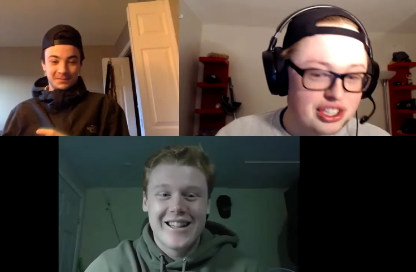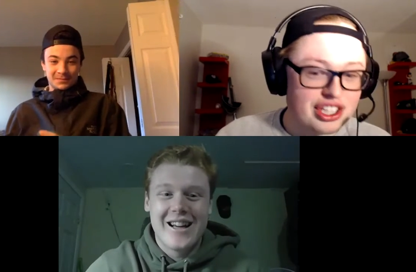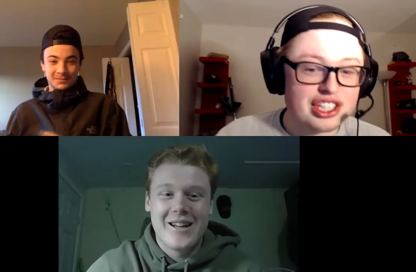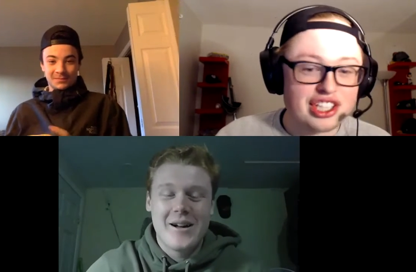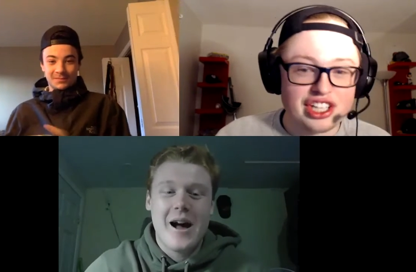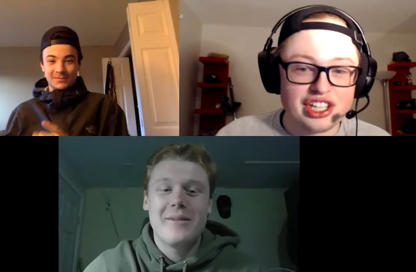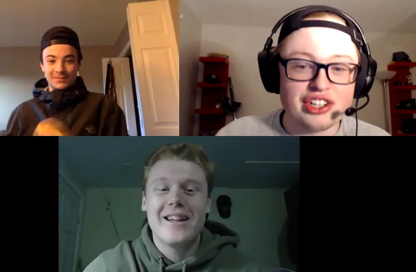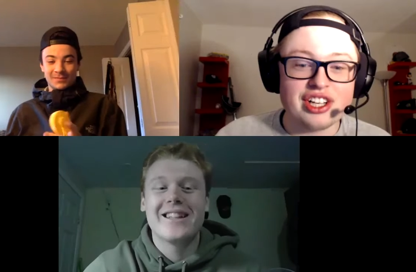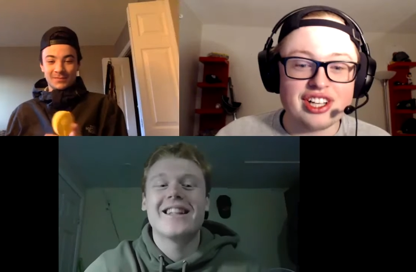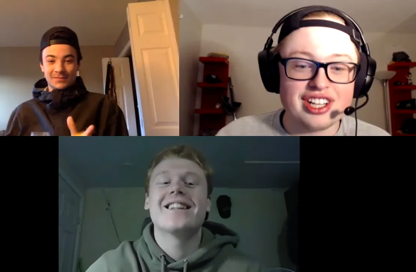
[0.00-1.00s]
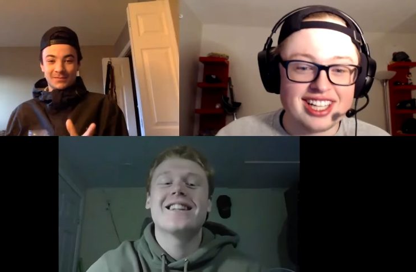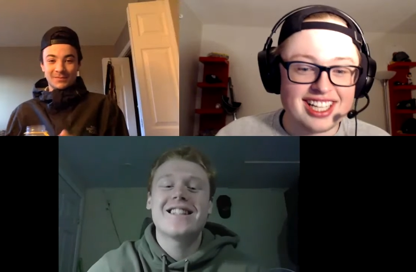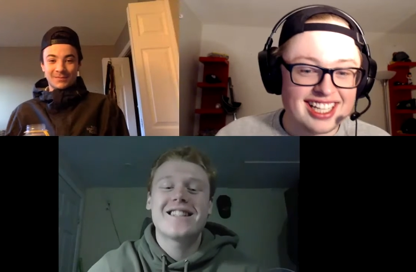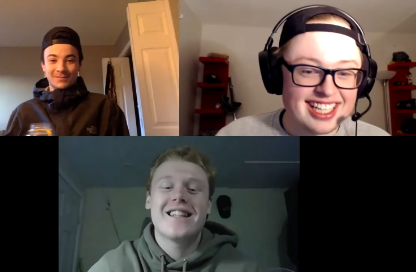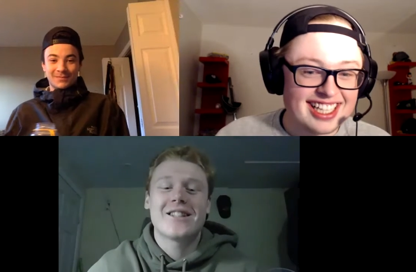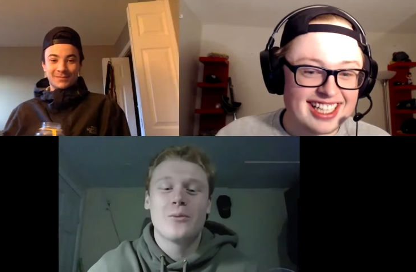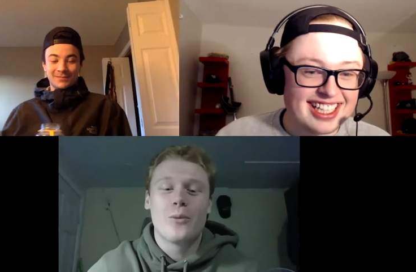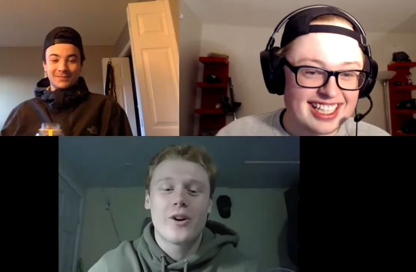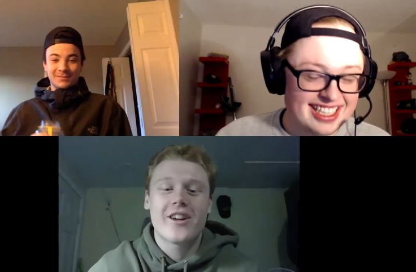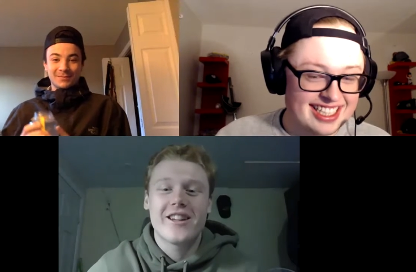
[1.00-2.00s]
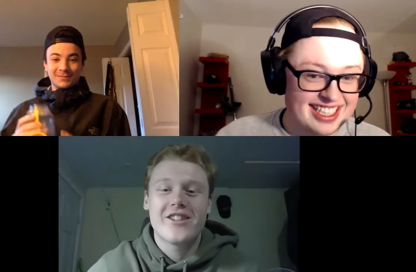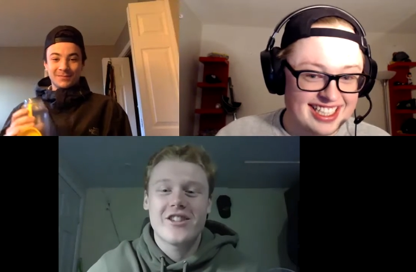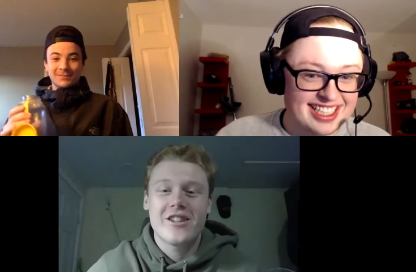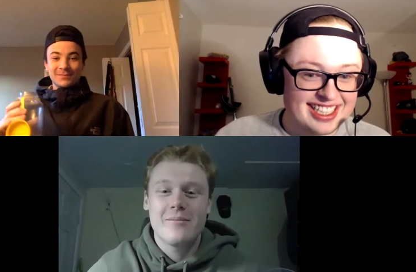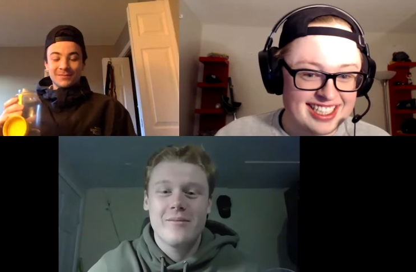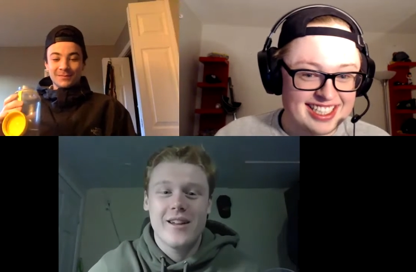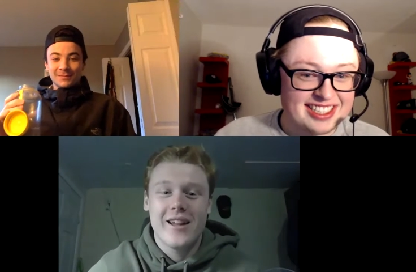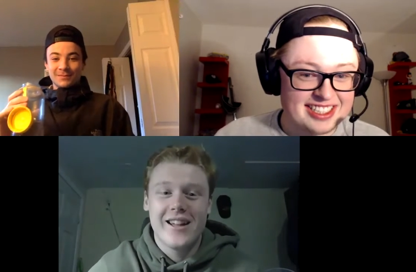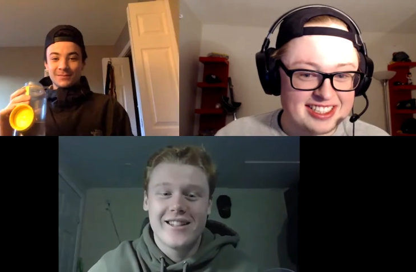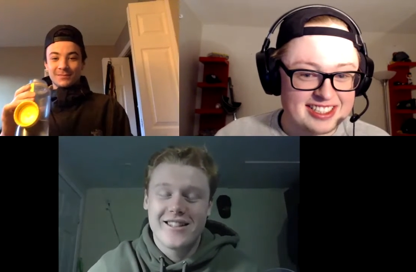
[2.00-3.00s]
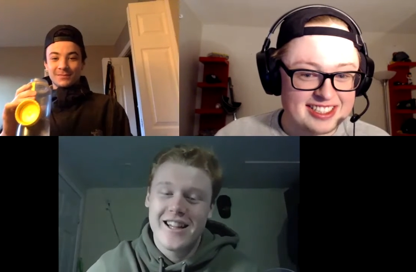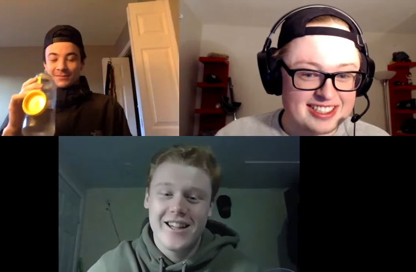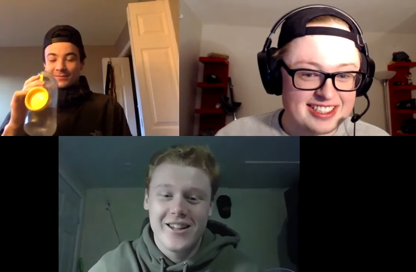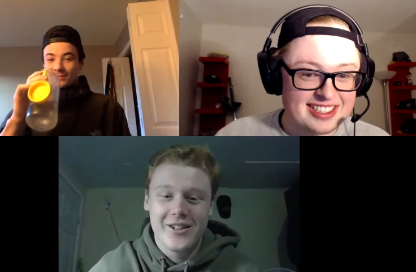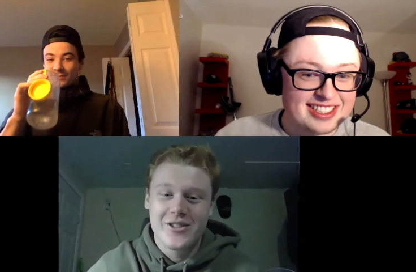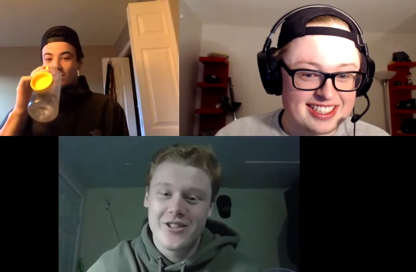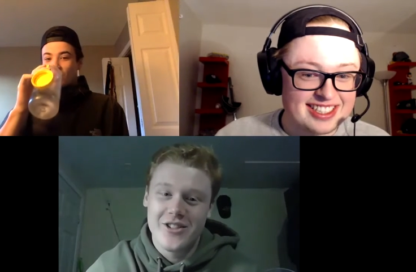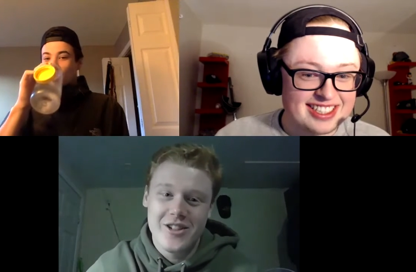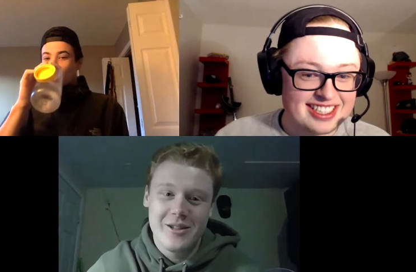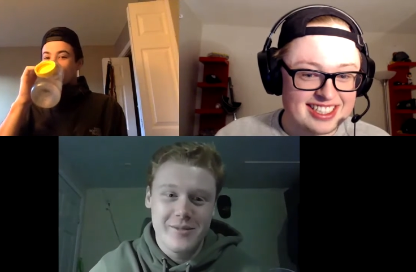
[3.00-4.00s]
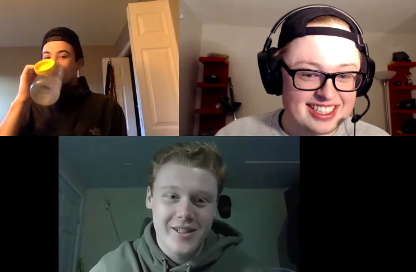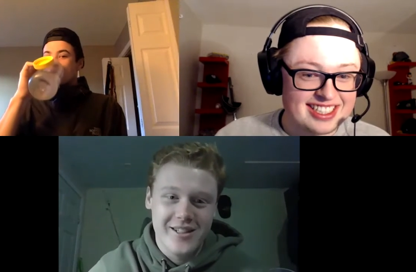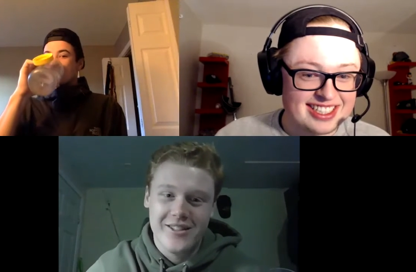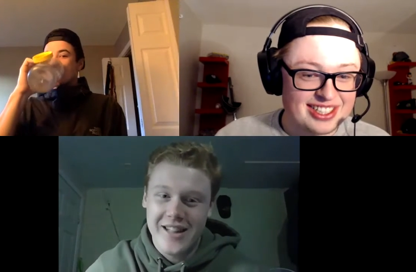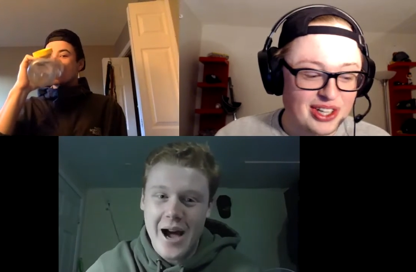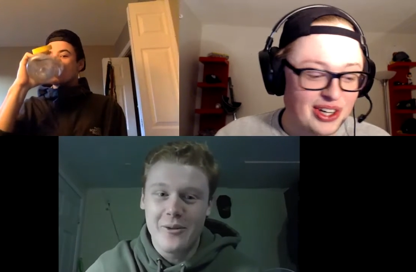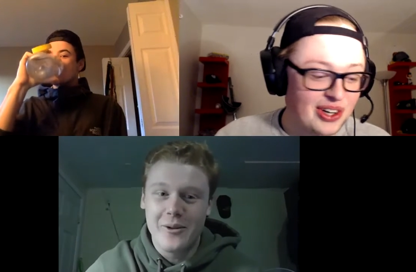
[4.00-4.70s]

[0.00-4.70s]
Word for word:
Speaker 1: So I mean, at least he doesn't work at a gym and say he goes to the gym. You know, that